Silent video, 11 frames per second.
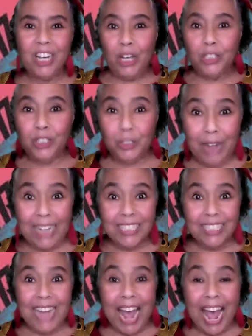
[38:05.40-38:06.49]
Do you like
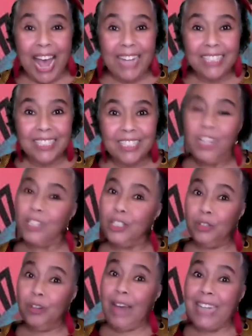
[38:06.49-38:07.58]
to dance?
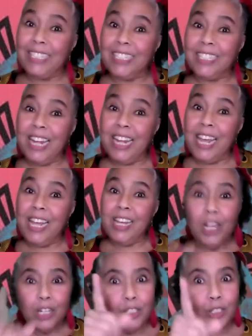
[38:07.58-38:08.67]
Do you like to sing?
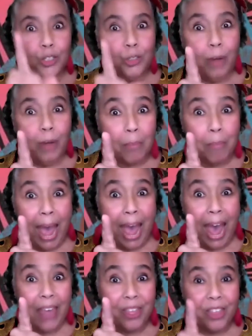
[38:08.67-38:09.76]
Do you like
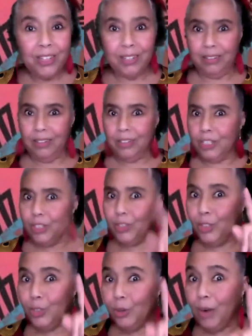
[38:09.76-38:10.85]
math? Do
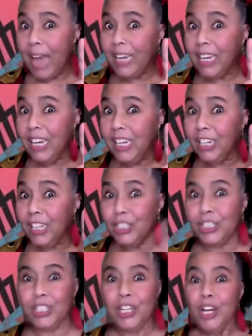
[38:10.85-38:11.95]
you like
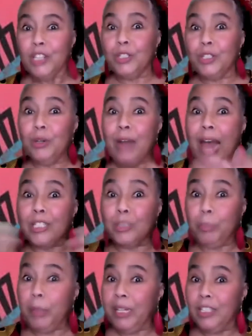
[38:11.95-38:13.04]
English? Do you like
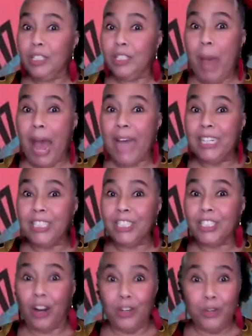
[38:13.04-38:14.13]
speaking
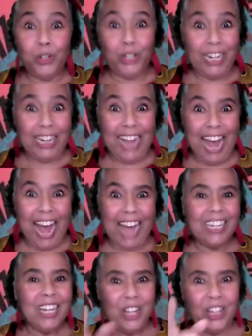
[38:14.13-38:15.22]
Spanish? Are you good at that?
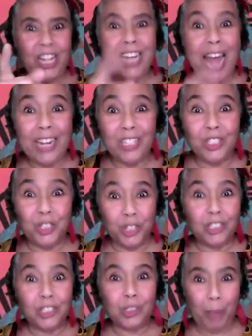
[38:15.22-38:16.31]
Then that is
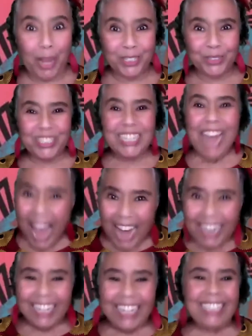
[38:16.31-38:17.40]
your special
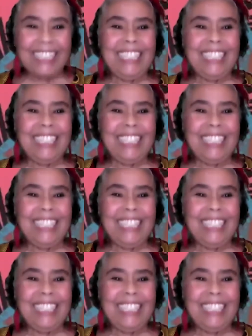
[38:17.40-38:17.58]
talent.